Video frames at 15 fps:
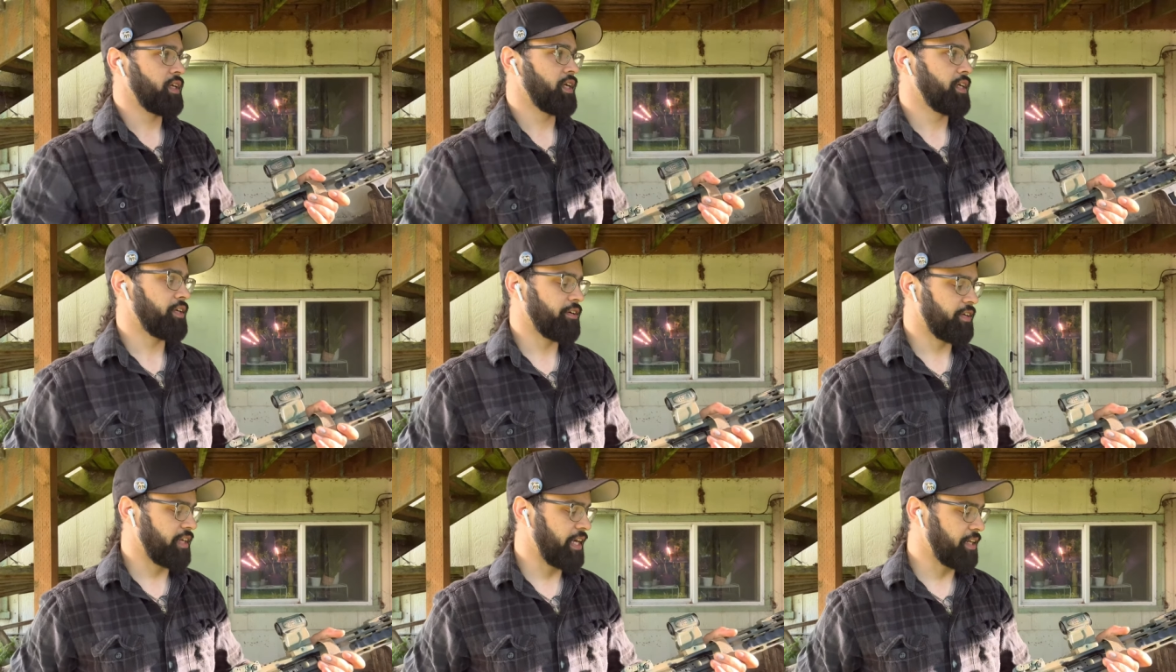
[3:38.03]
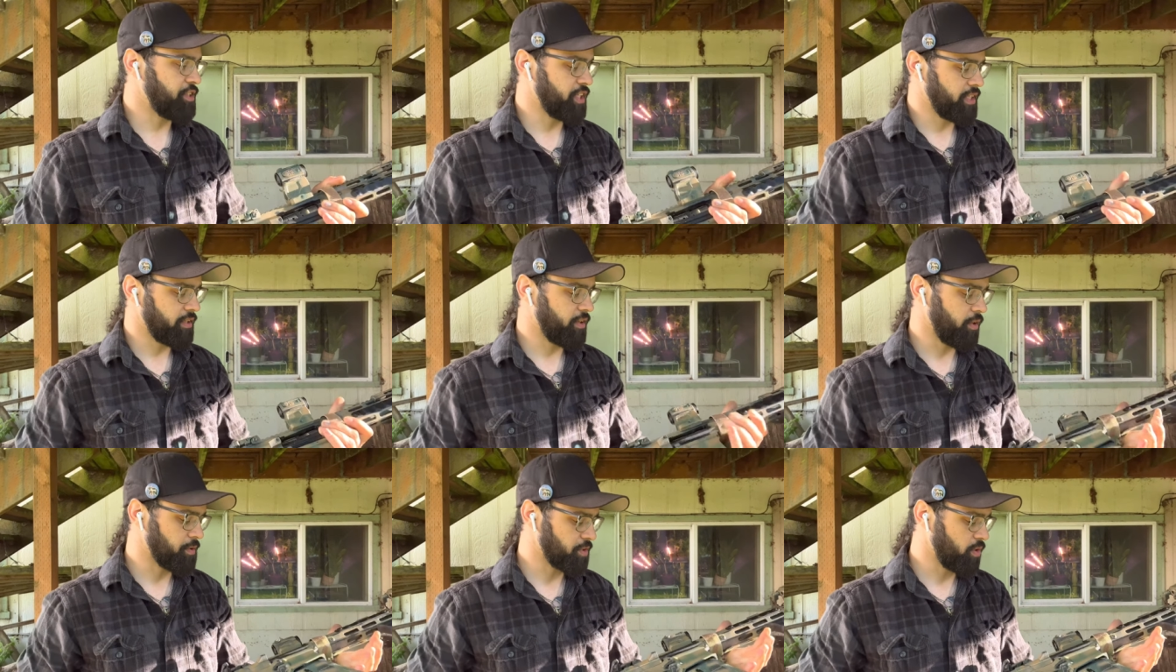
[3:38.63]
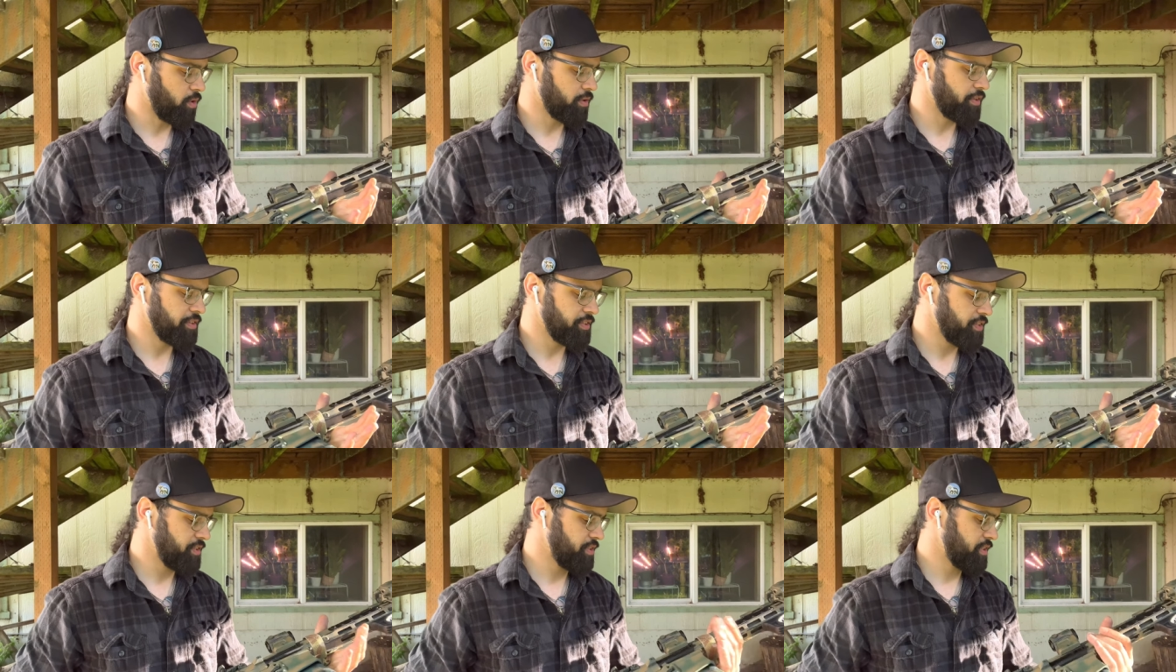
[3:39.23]
you're engaging in close
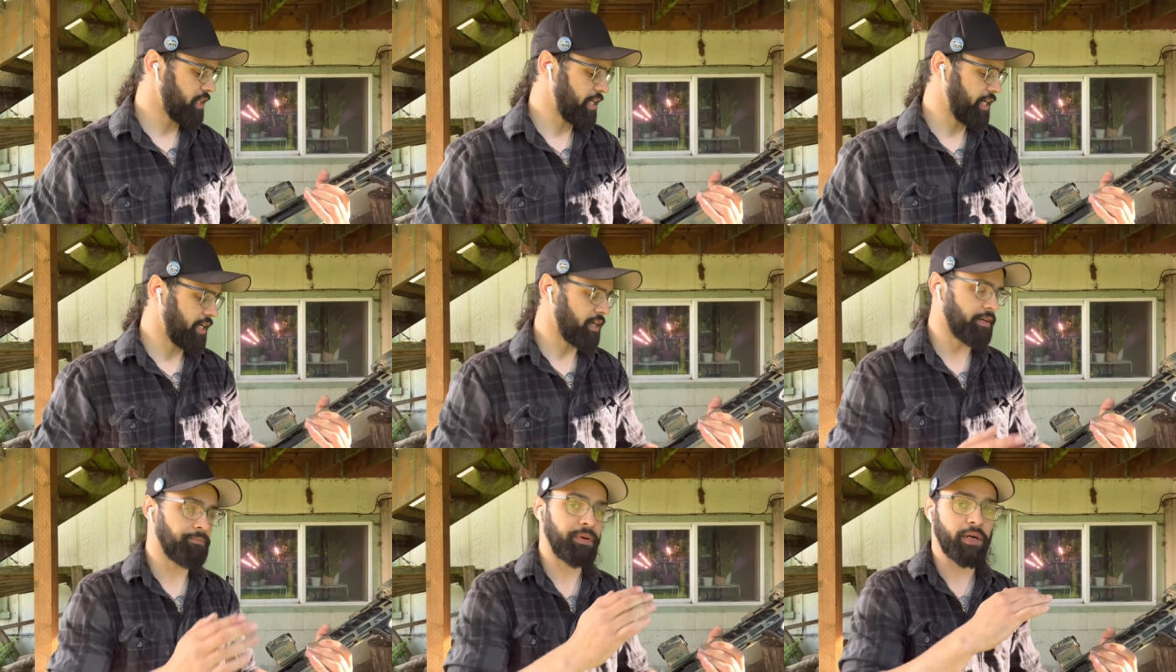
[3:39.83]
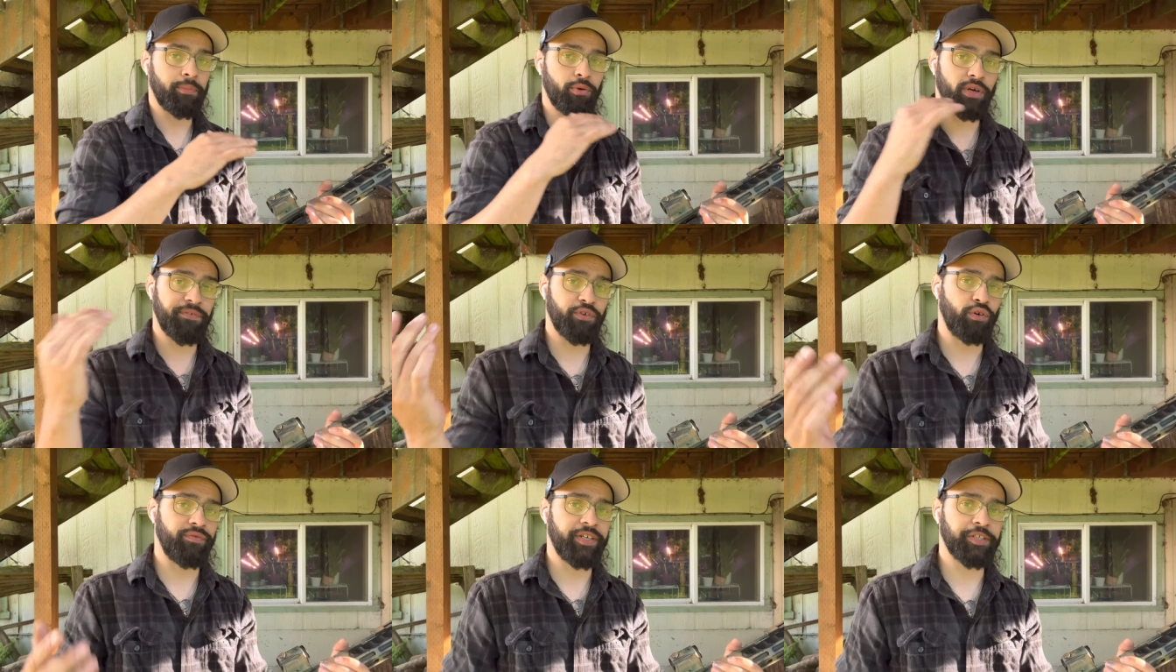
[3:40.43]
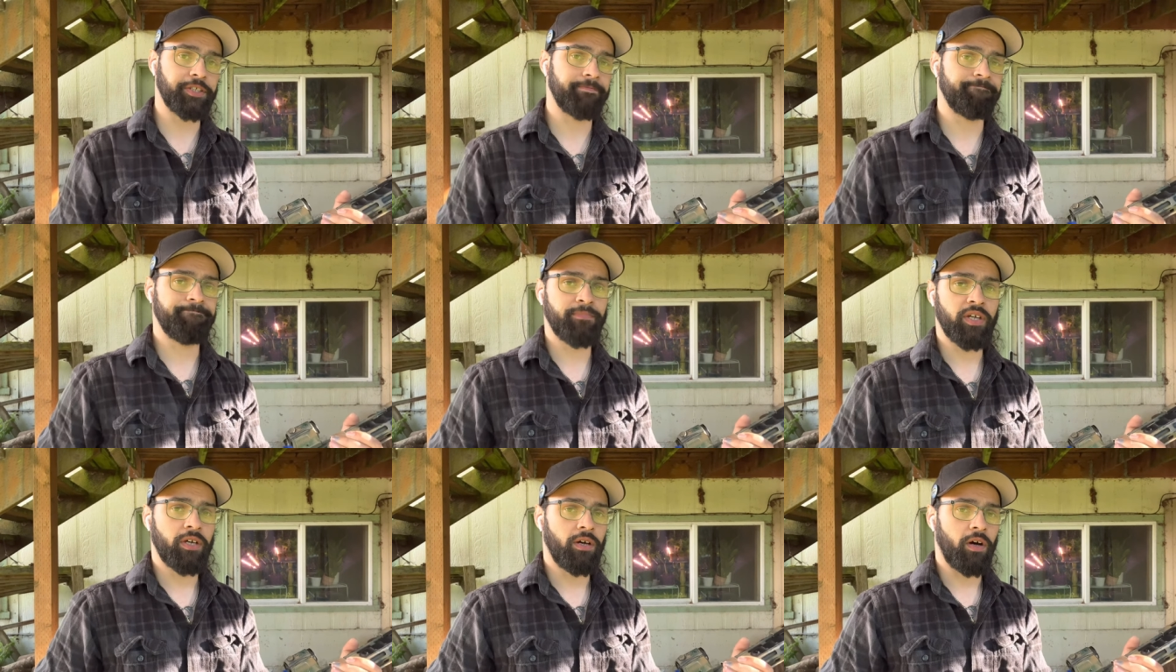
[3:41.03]
quarters, uh, better peripheral vision,
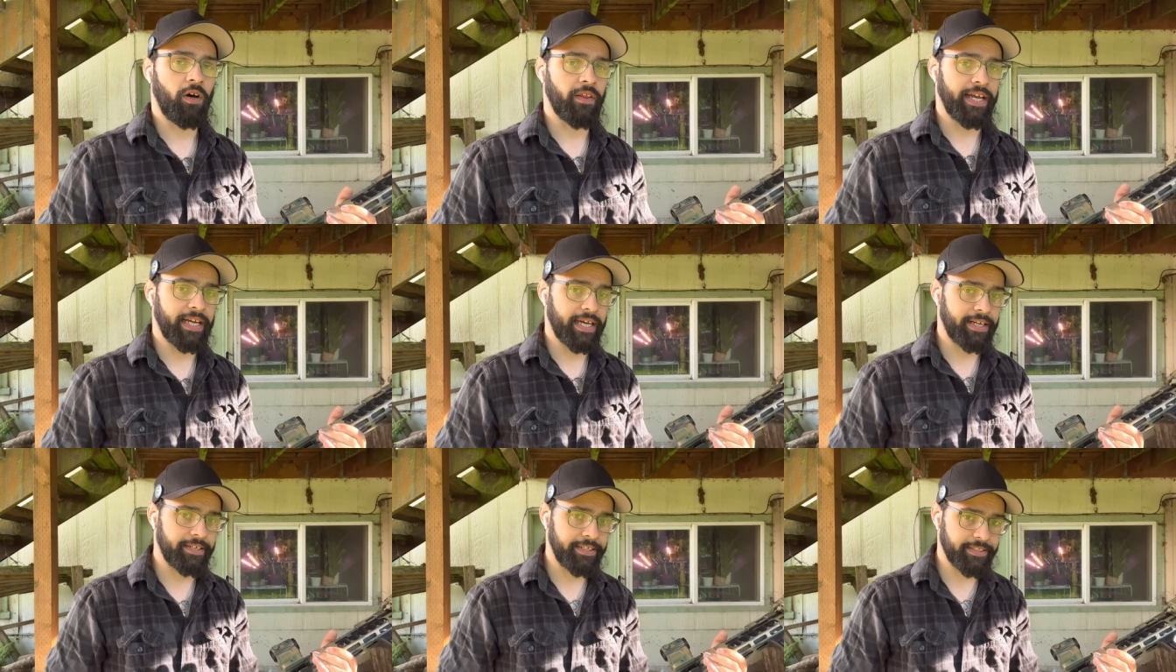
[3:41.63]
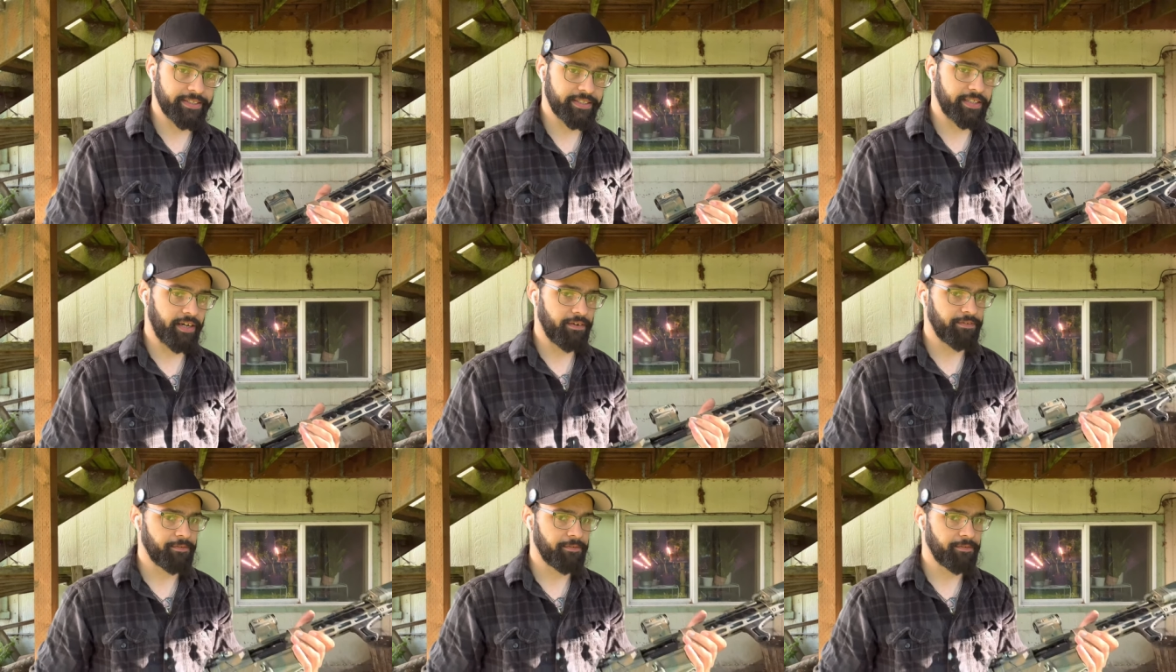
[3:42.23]
all that kind of neat stuff.